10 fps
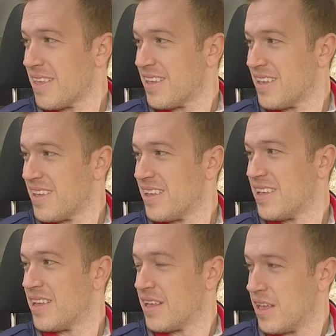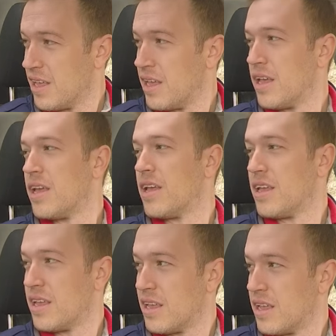
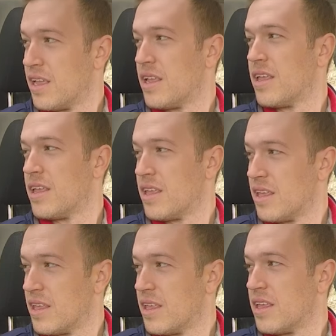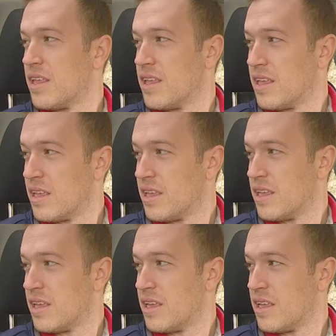
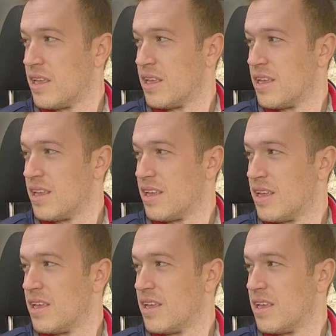(not speaking)